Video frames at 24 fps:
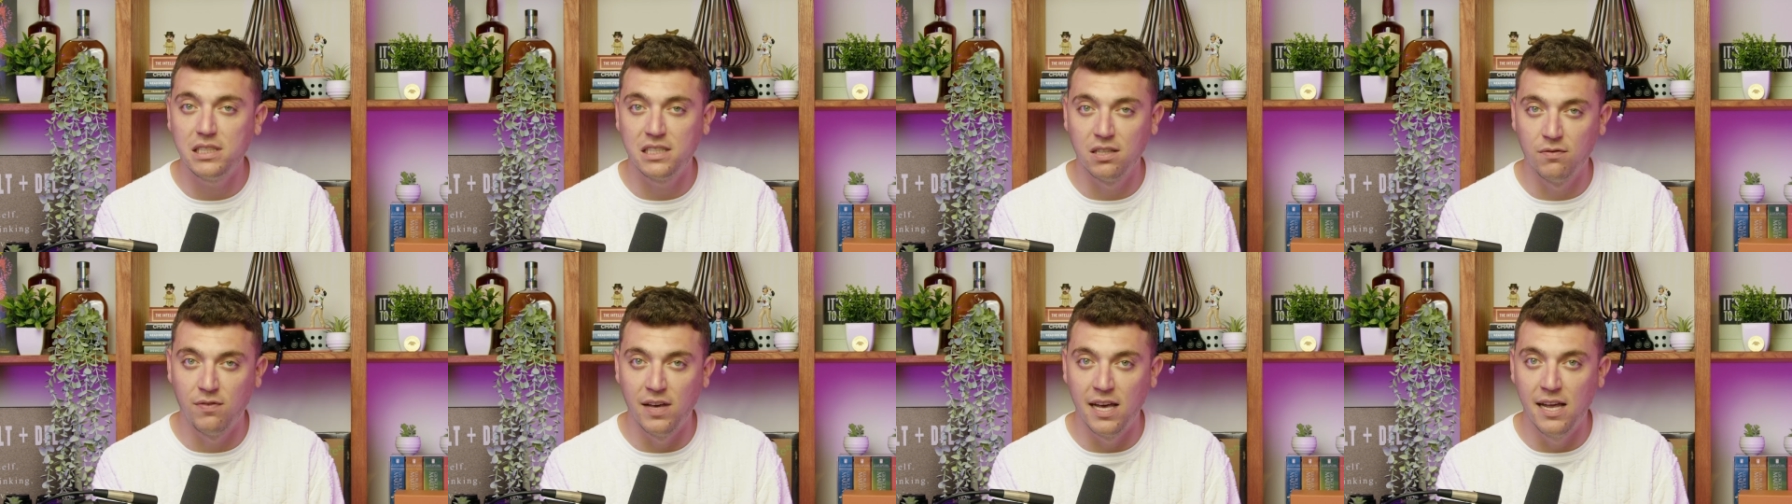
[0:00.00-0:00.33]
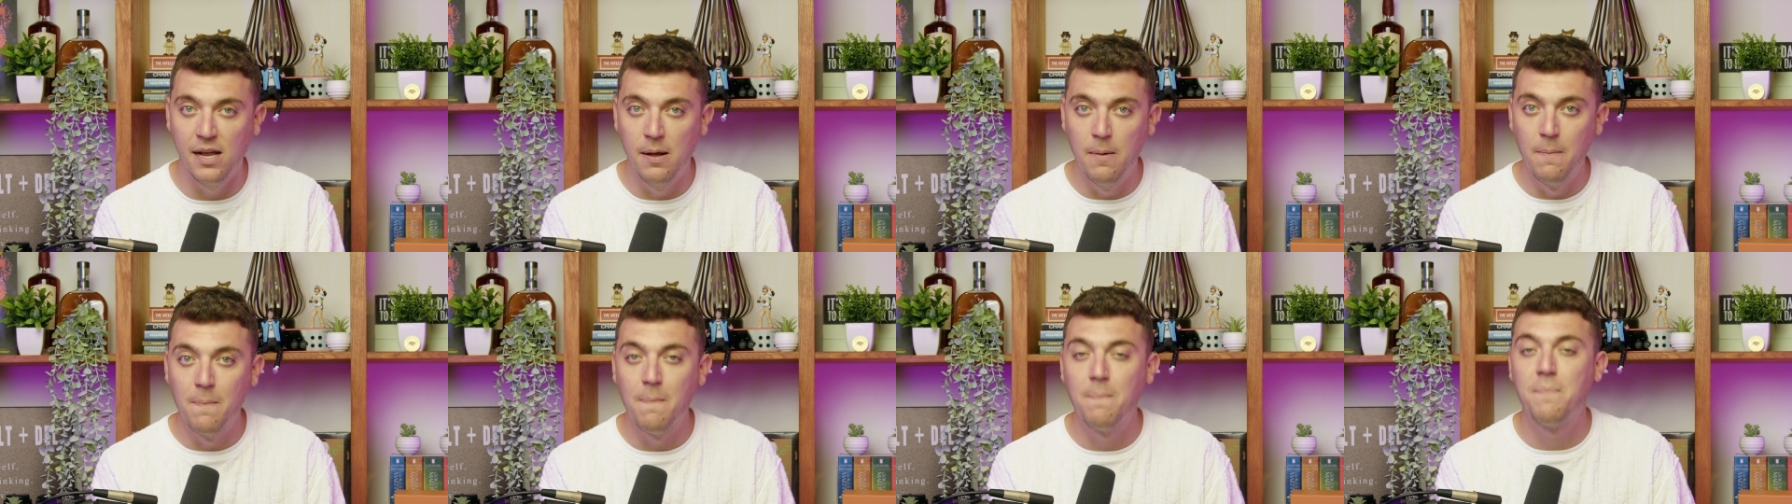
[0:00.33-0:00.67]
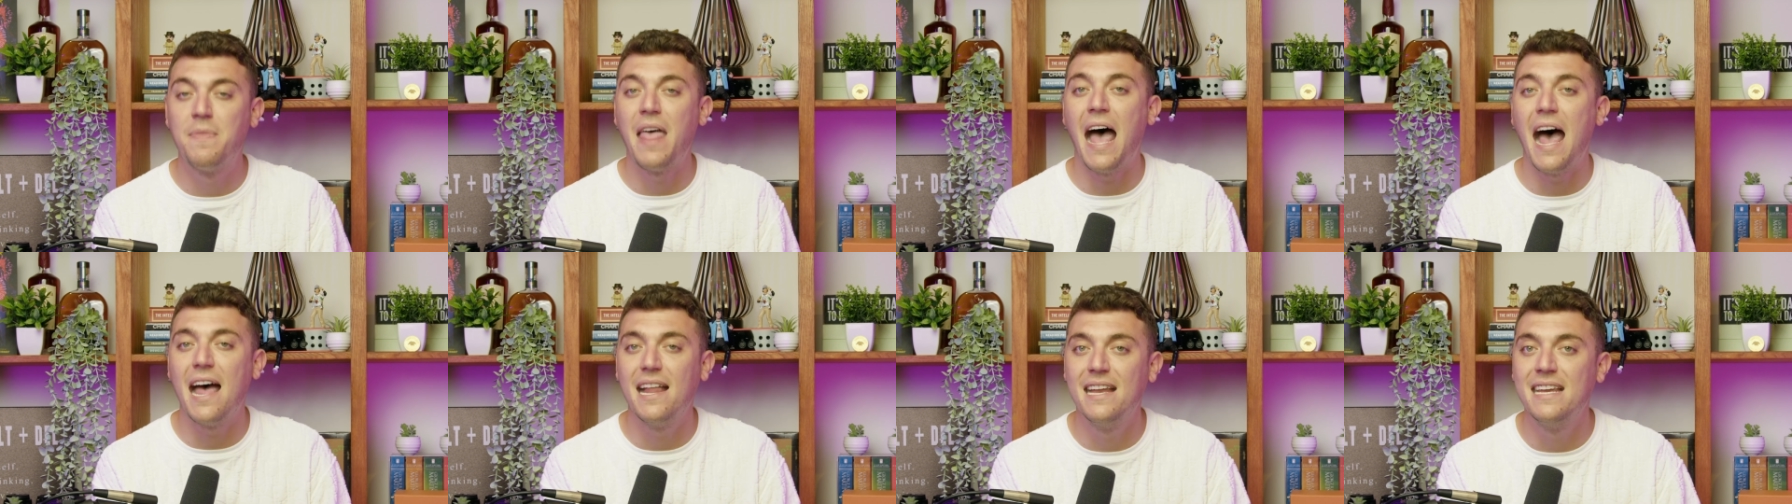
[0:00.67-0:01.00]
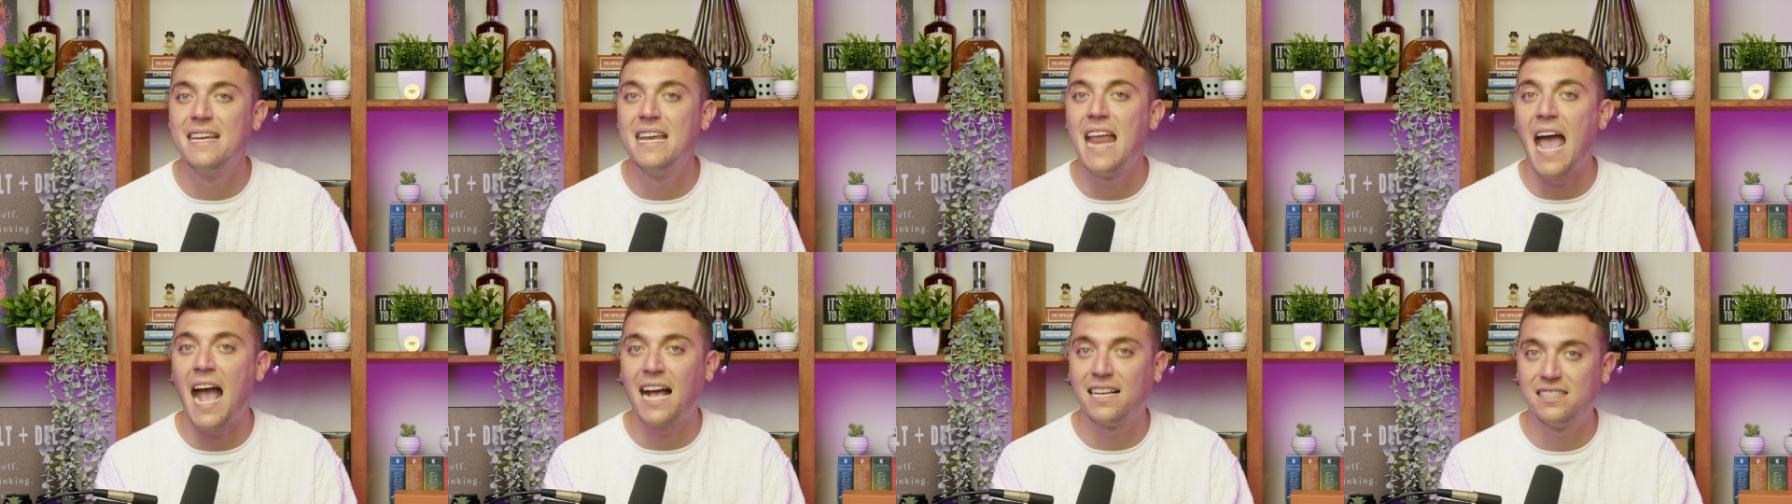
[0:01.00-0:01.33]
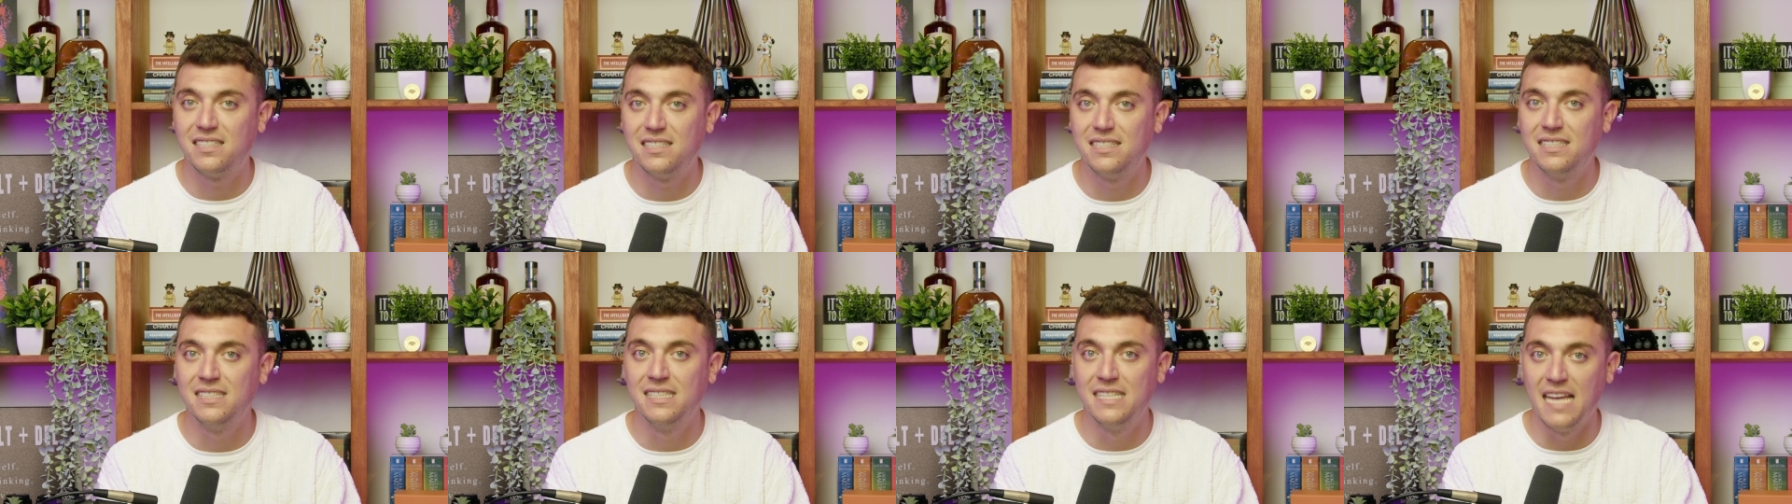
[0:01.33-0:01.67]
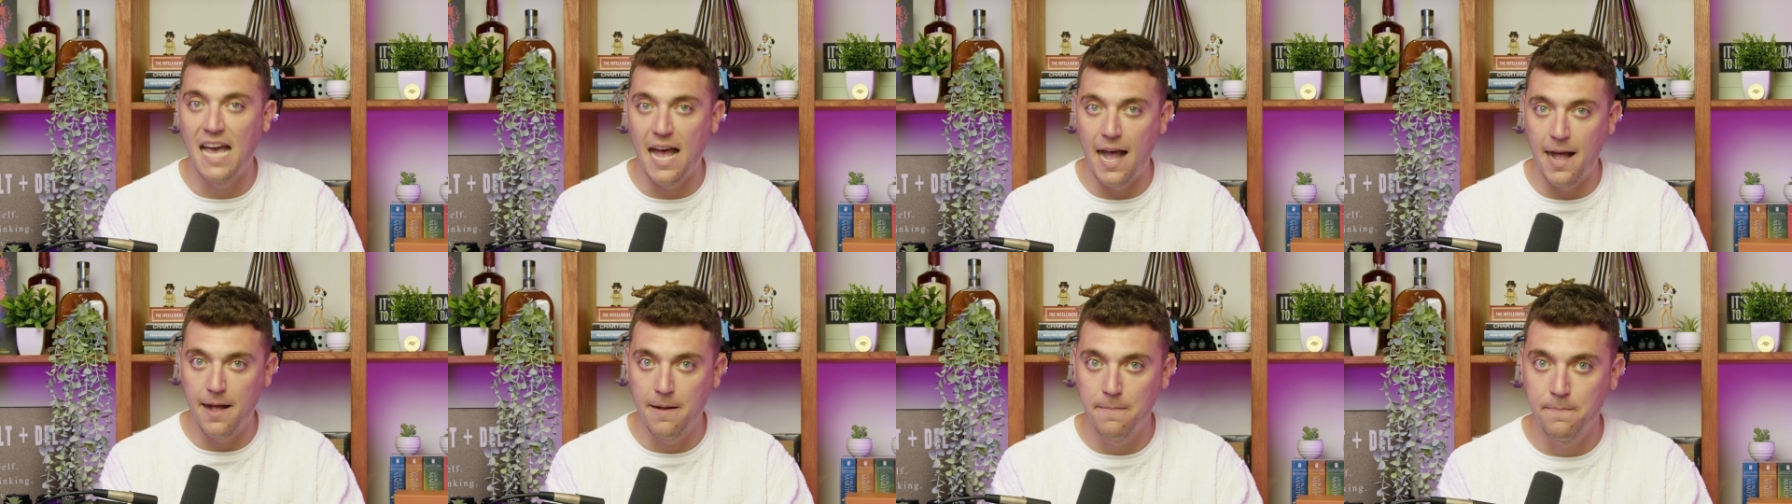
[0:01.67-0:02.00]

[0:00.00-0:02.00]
of it that next day,